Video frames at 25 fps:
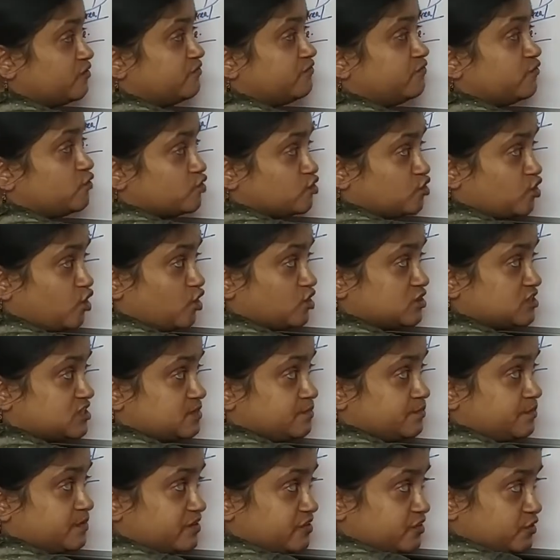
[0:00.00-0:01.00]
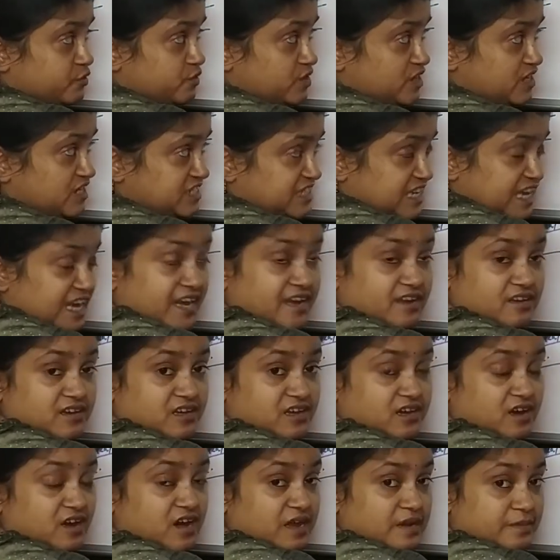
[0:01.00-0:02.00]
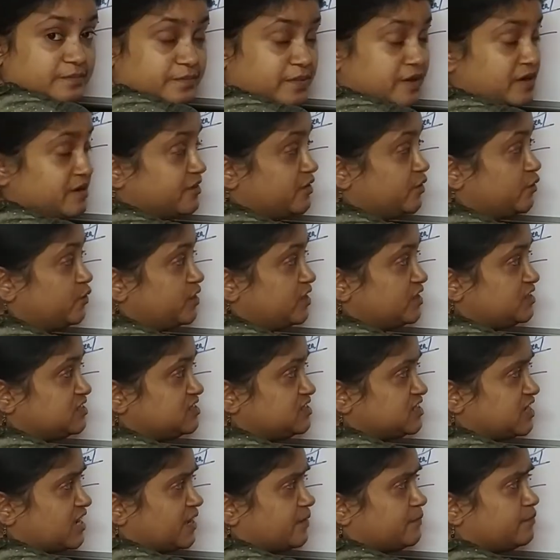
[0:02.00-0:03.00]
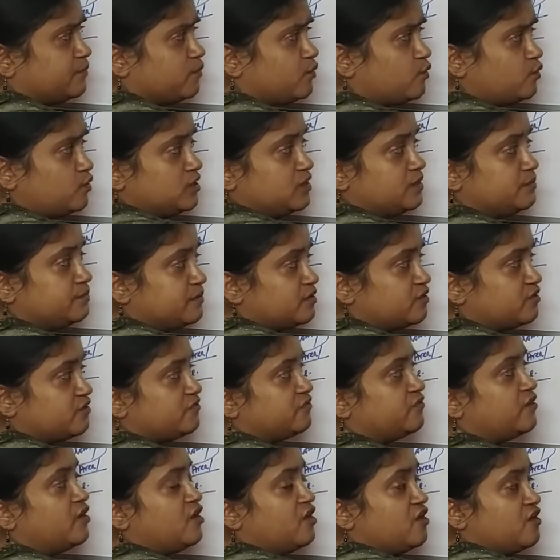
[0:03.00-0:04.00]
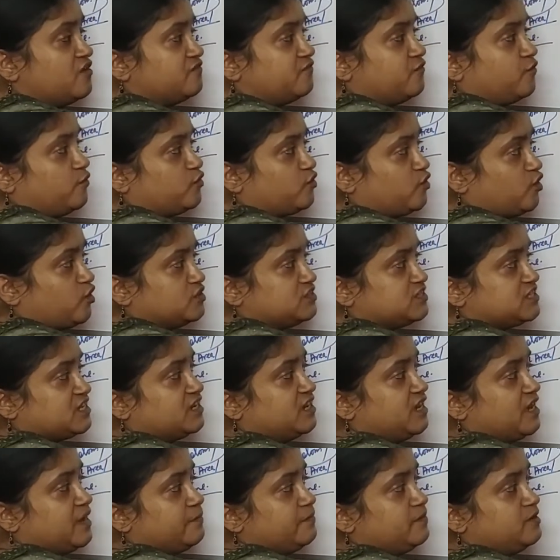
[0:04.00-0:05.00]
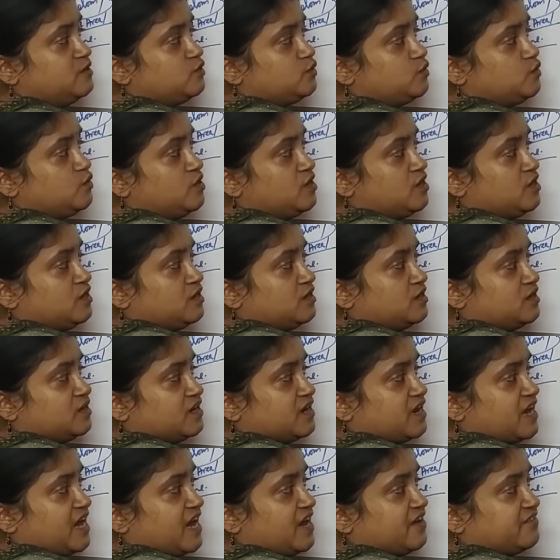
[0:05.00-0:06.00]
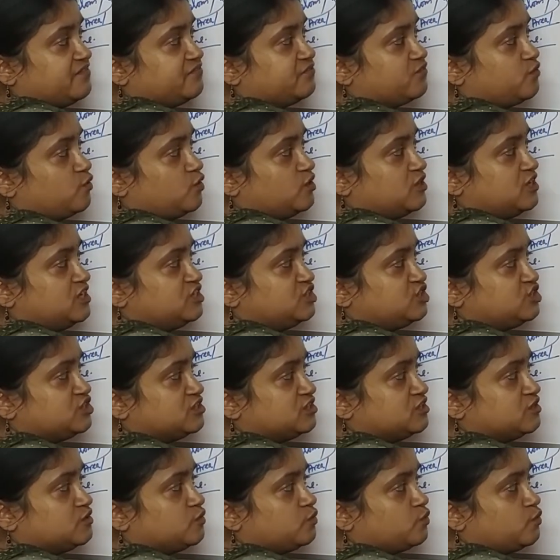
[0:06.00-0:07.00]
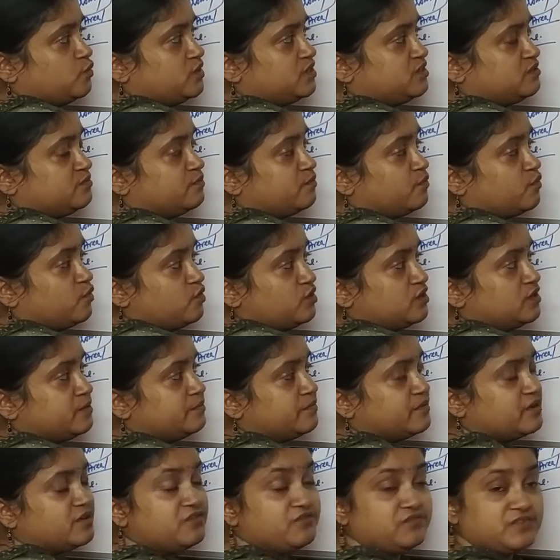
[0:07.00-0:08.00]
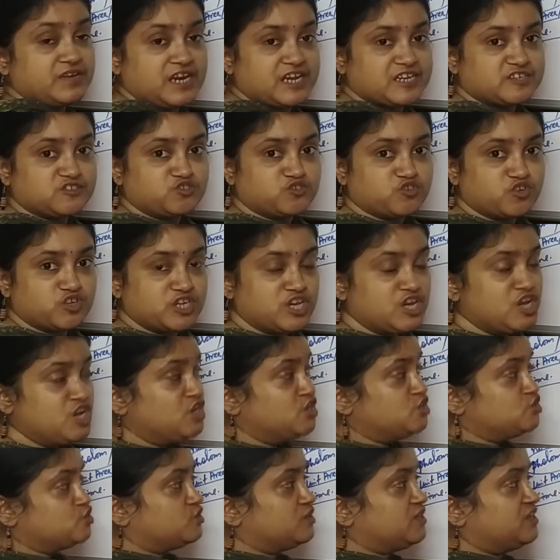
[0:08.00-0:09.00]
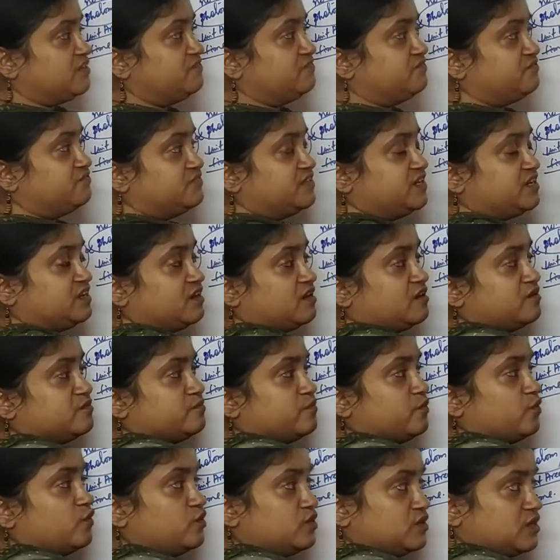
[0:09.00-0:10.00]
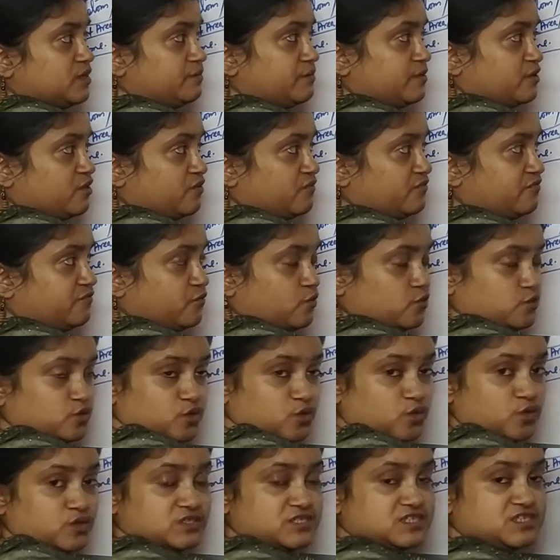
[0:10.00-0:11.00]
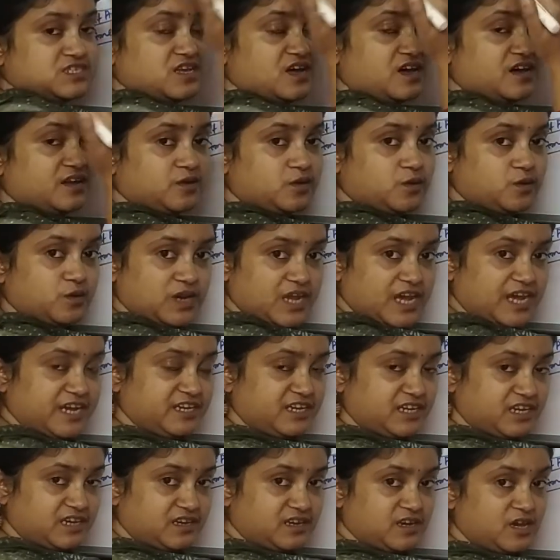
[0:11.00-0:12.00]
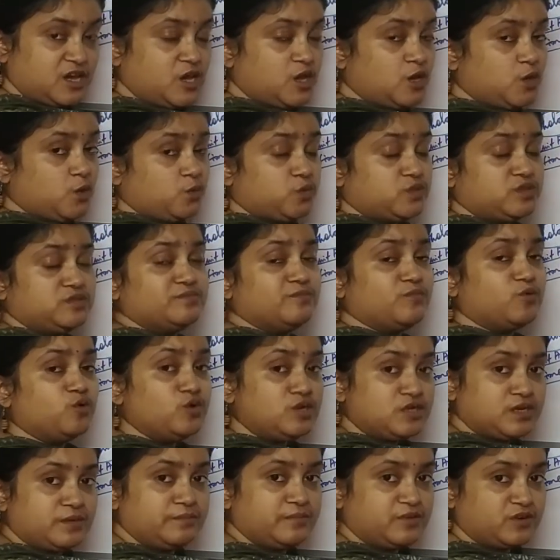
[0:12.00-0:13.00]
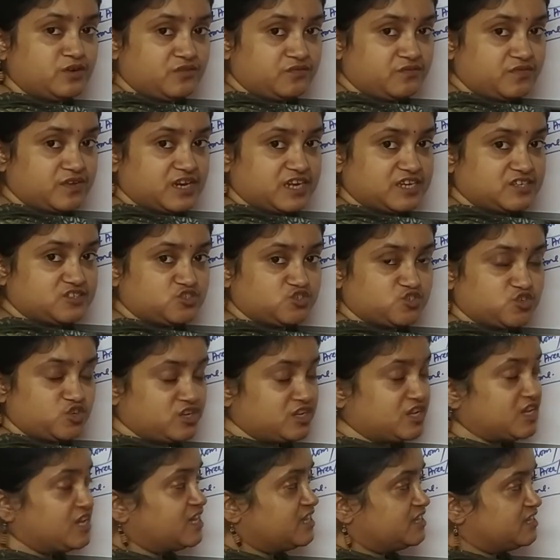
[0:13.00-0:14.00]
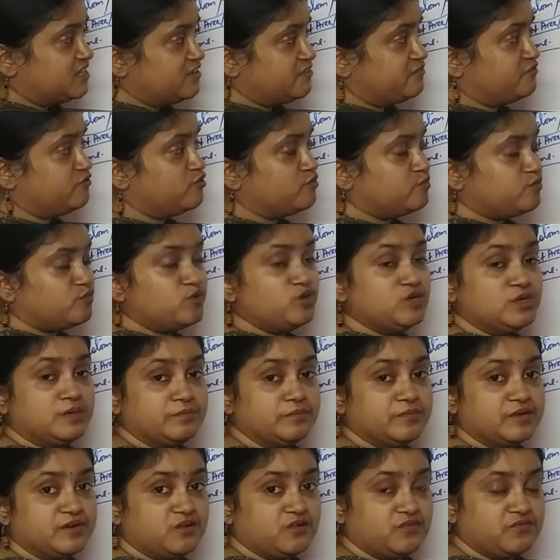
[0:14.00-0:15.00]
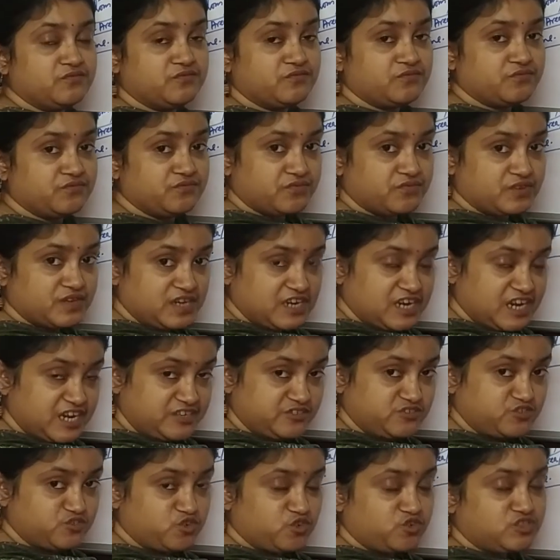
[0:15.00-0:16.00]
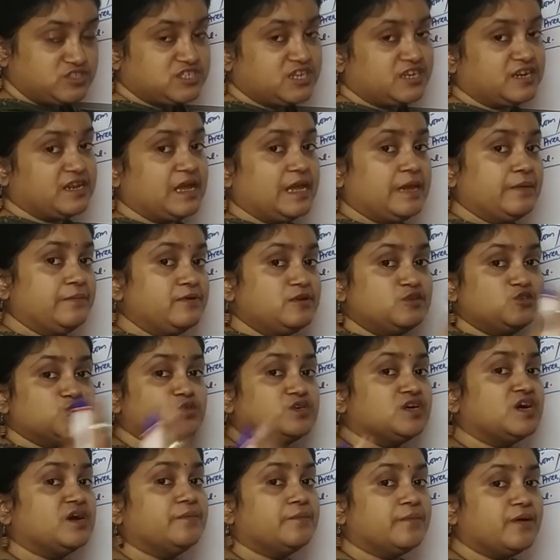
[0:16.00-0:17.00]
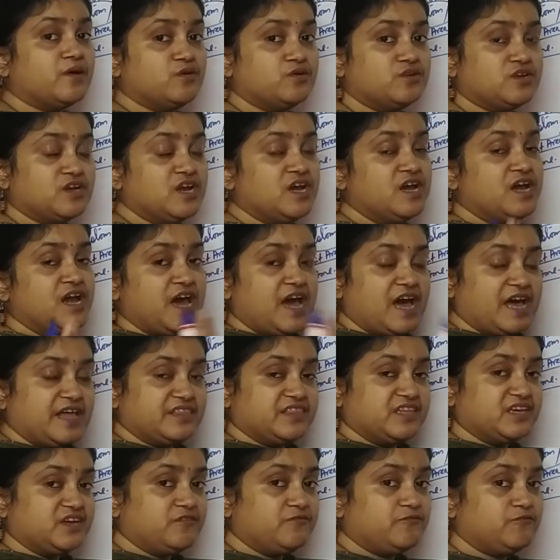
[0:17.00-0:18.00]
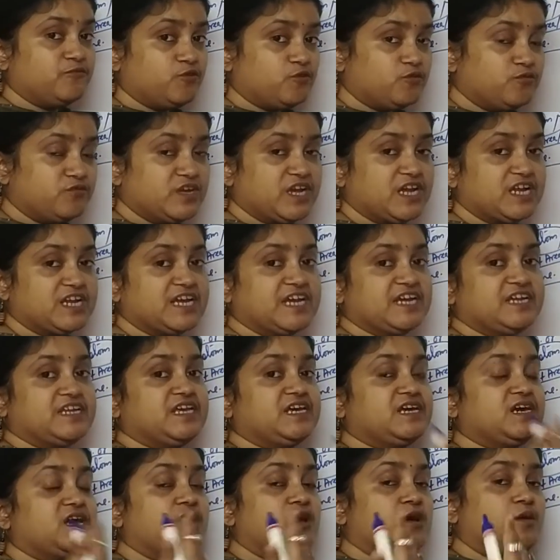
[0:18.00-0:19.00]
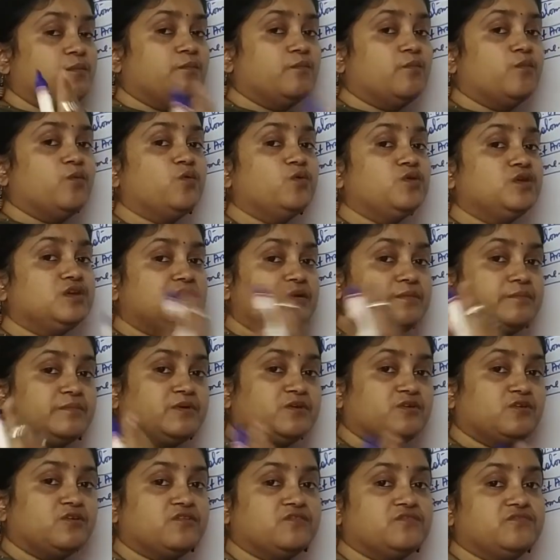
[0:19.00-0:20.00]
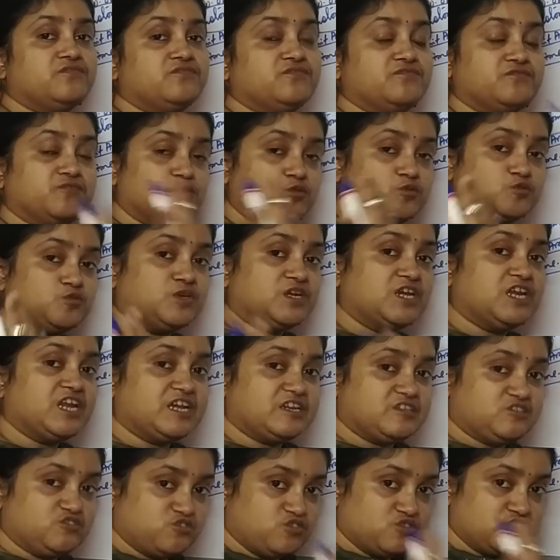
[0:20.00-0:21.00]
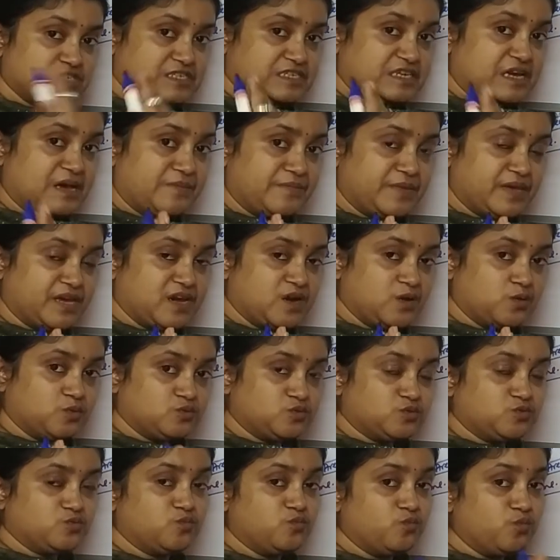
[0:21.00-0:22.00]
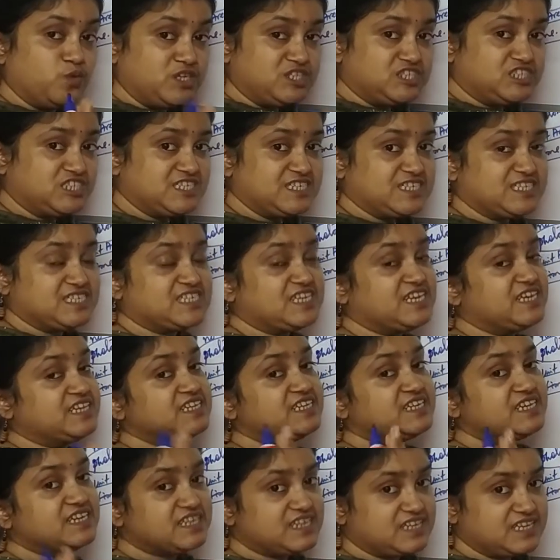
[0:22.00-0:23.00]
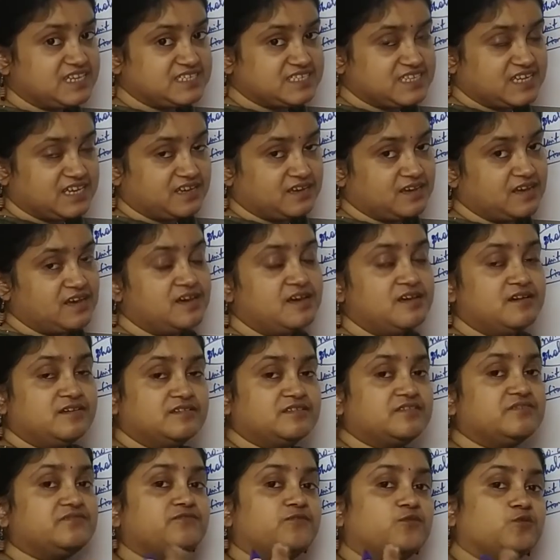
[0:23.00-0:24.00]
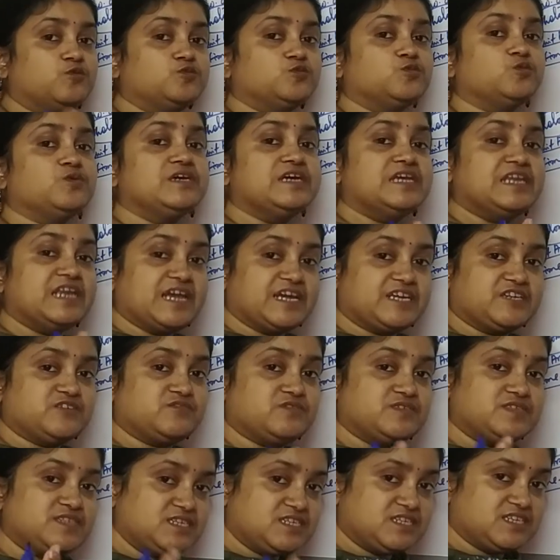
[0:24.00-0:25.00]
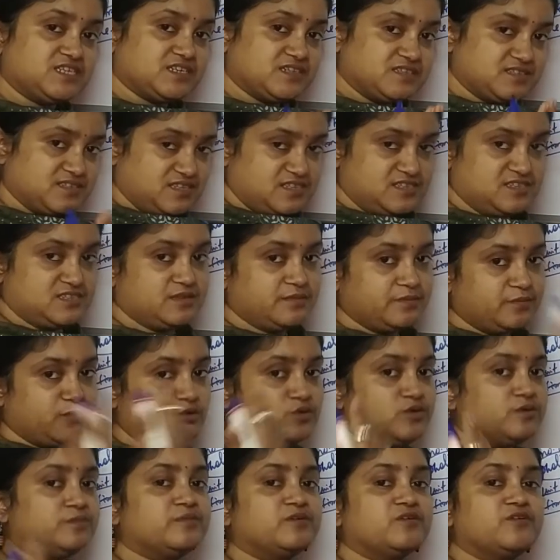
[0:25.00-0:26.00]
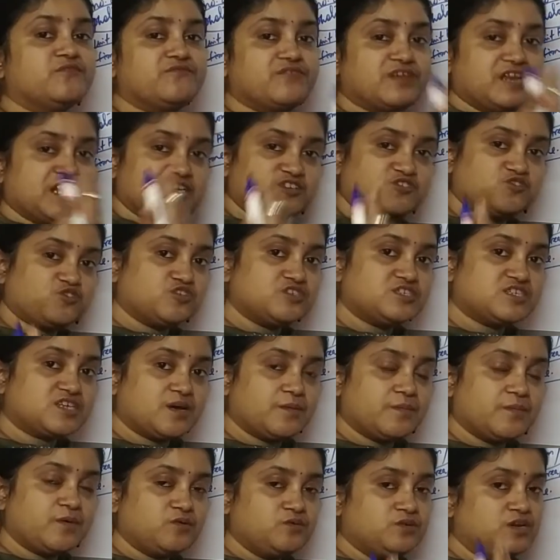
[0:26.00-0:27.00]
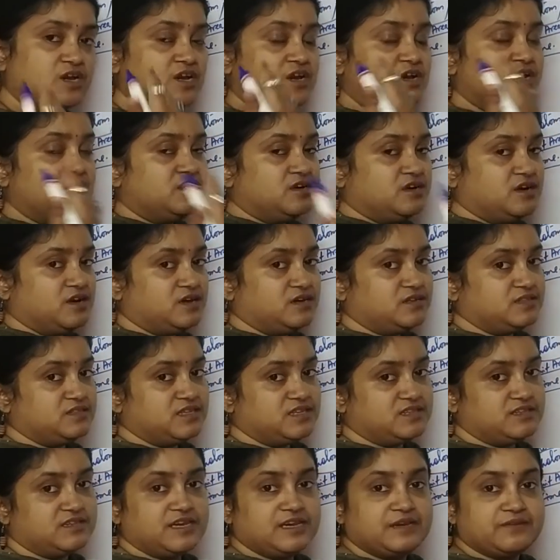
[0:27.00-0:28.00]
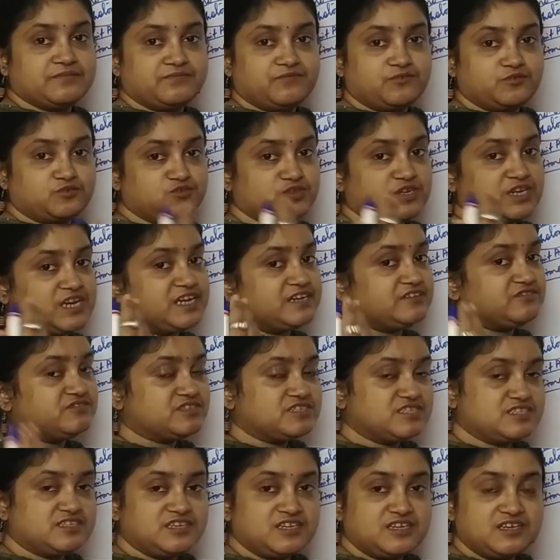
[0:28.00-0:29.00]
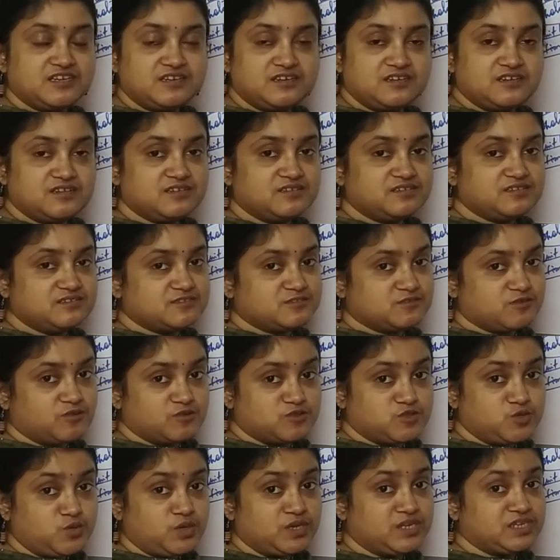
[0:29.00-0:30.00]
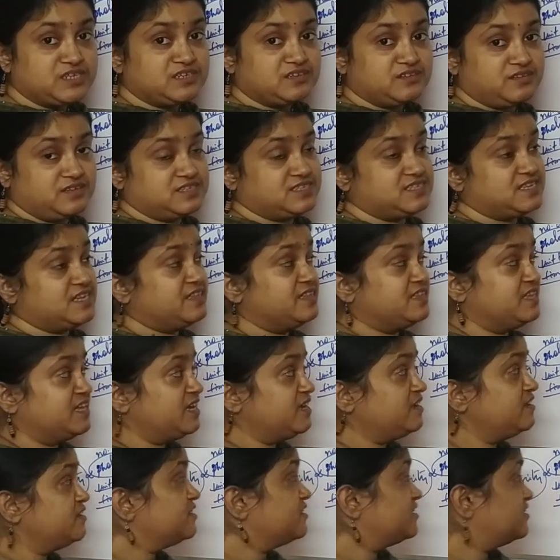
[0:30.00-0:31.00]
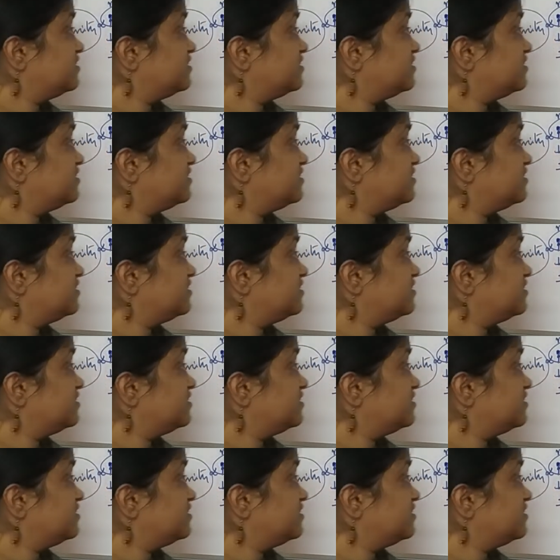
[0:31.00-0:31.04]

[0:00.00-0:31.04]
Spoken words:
photons per unit area and per unit time, more number of photons are able to have collision with more number of electrons. So if there are more number of photons are colliding with more number of electrons, therefore more number of electrons are able to come out, and therefore we are getting more number of photoelectrons coming out, which is increasing the photoelectricity. Since the more number of electrons come out, then the photoelectricity is also increased, and